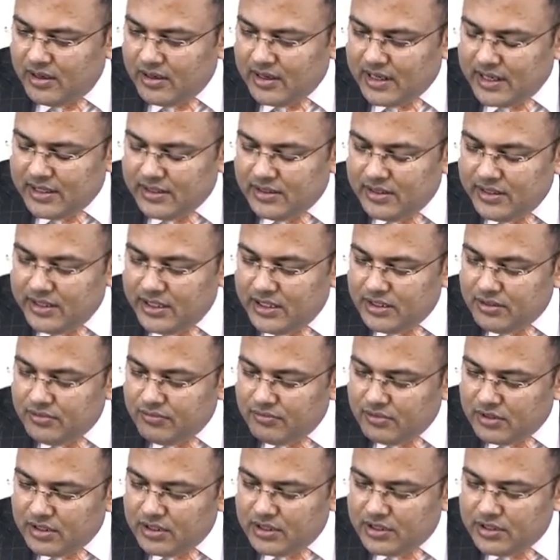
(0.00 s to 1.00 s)
Right? These
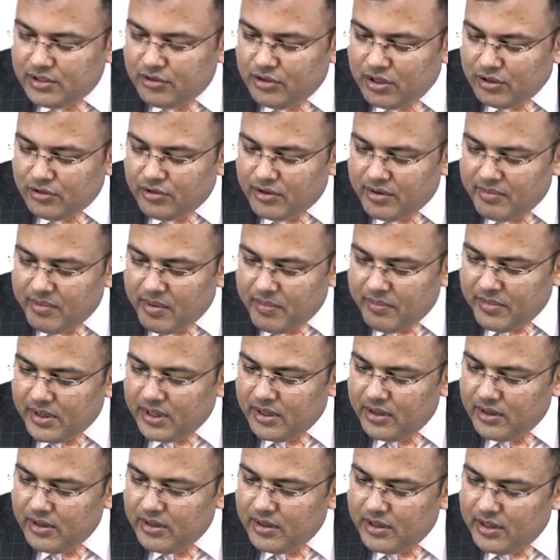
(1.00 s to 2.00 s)
words you have to
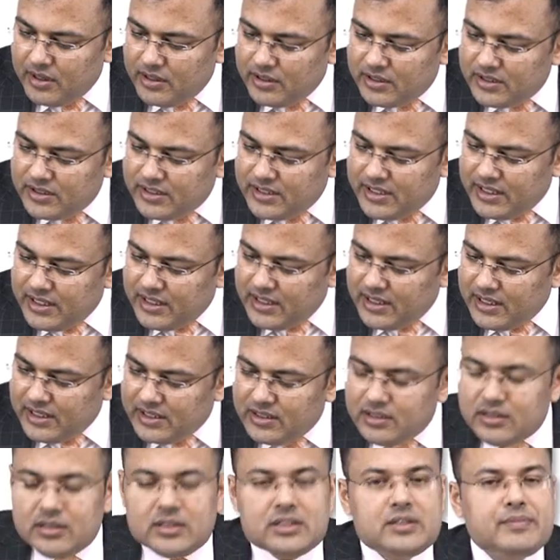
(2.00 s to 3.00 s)
remember.
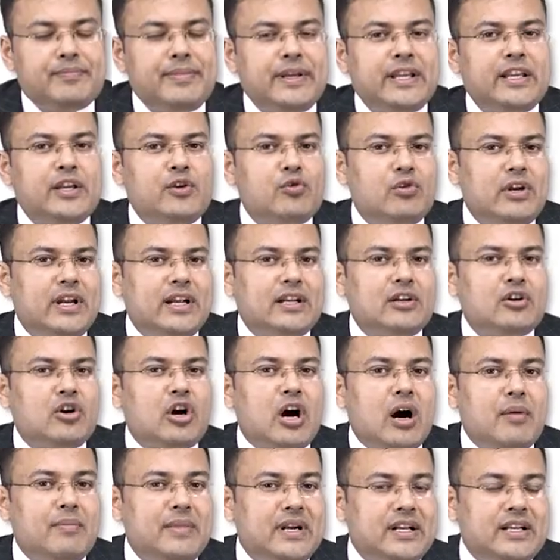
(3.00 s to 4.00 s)
Stellate, spiculate,
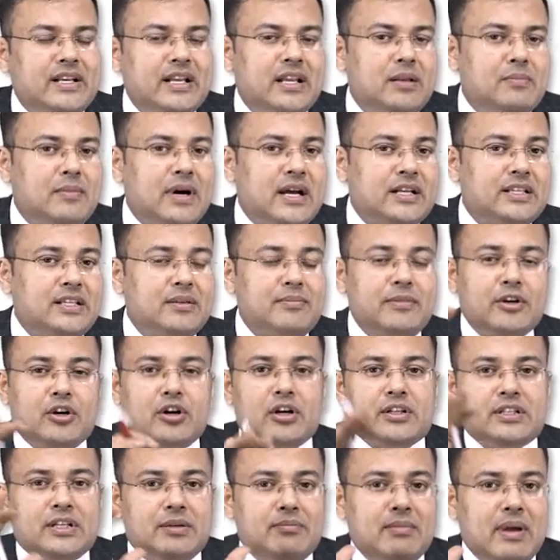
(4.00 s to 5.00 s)
comet tail margin,
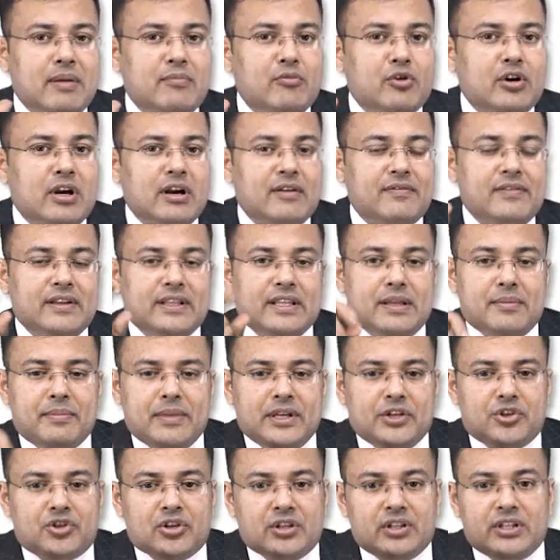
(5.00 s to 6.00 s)
because in mammography they
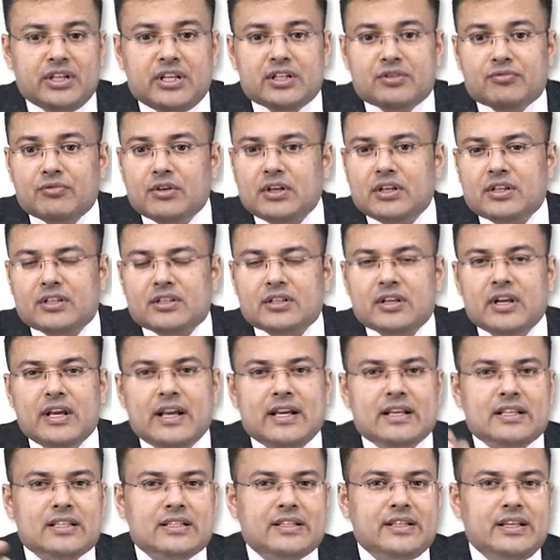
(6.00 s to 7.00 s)
mention these words:
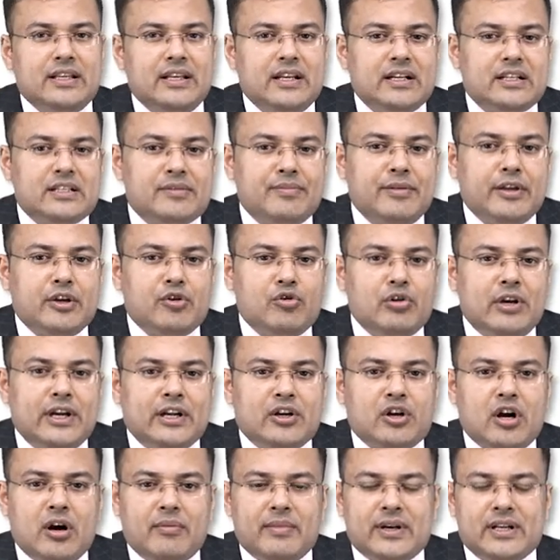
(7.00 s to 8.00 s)
stellate,
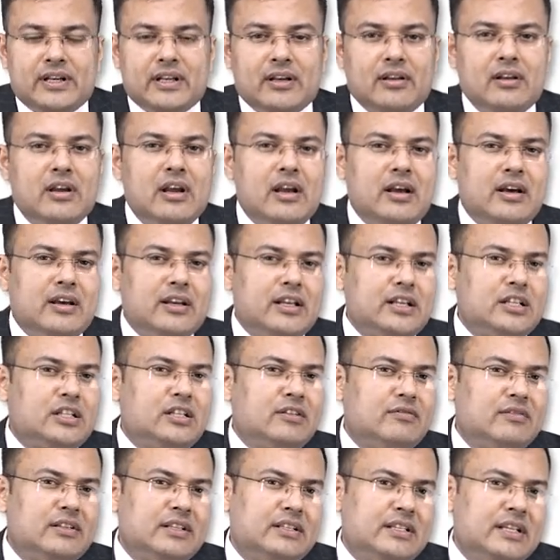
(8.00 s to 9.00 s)
spiculate, comet tail.
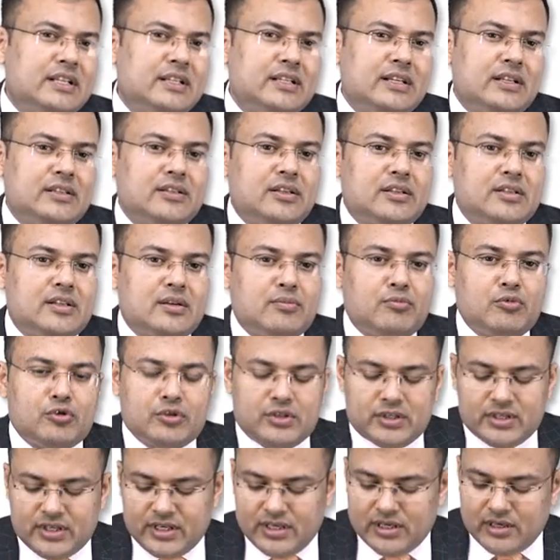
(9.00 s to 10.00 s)
Rest of the things are just
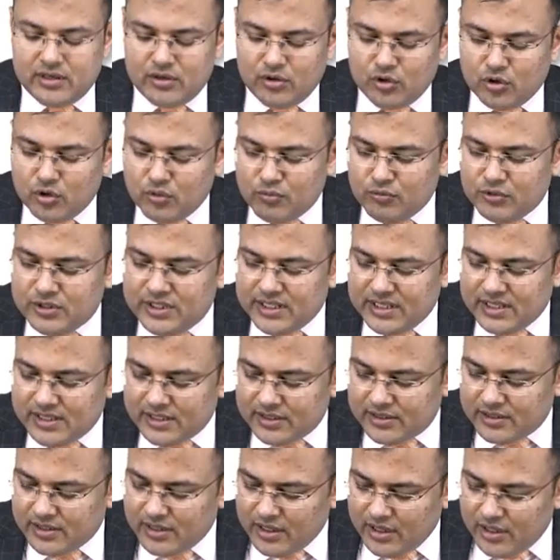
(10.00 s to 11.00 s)
opposite. Here
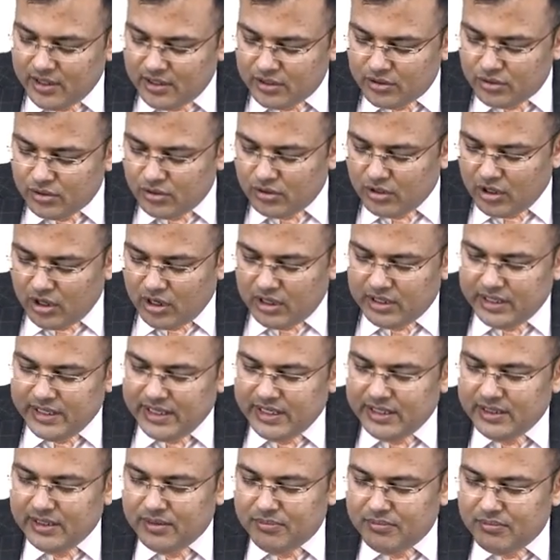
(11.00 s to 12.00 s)
homogeneous. So
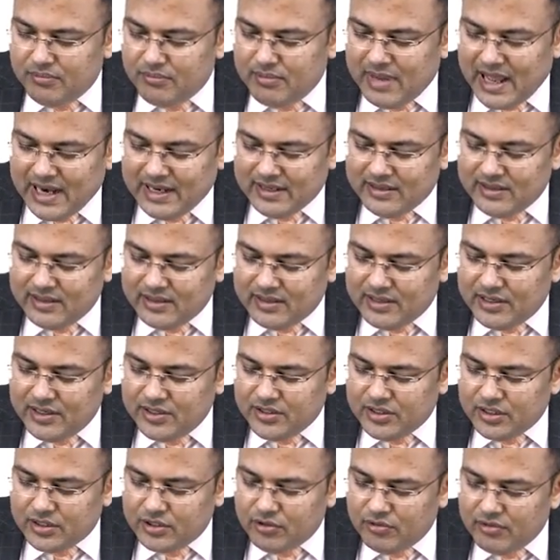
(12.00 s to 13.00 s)
in malignant
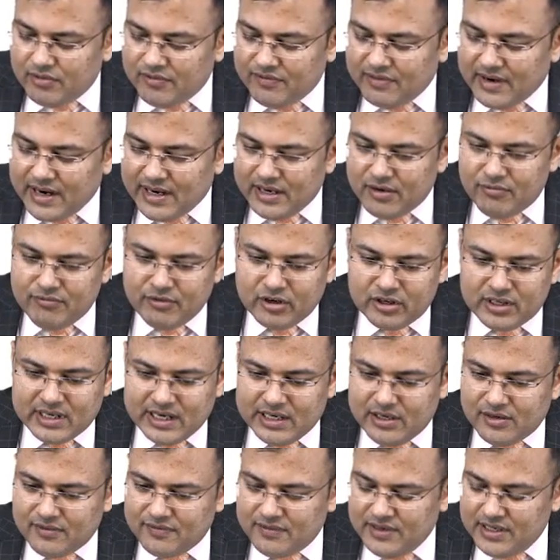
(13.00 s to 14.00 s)
lesions you will find what
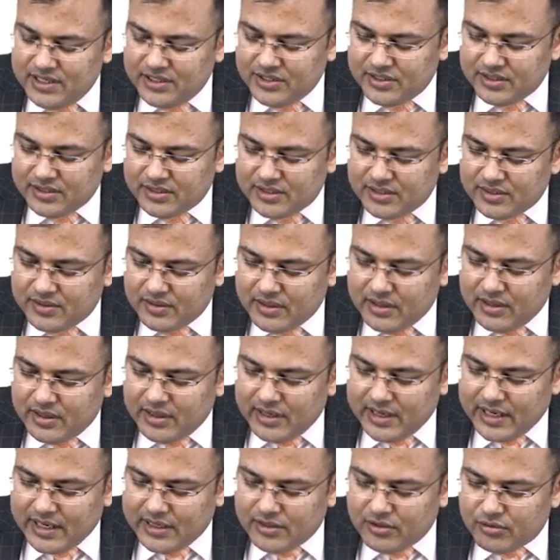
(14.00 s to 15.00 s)
kind of lesions?
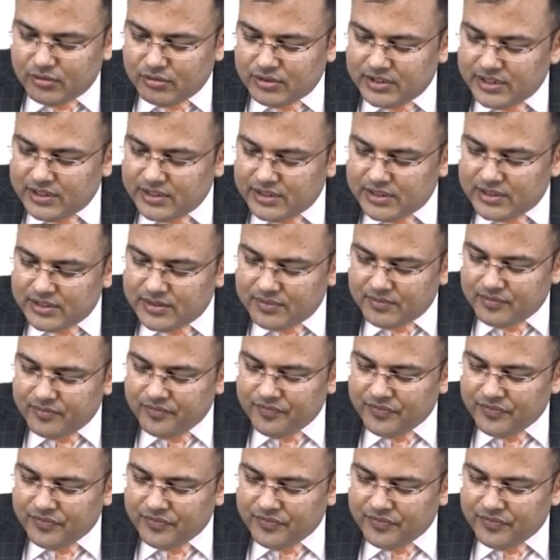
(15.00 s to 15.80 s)
Heterogeneous.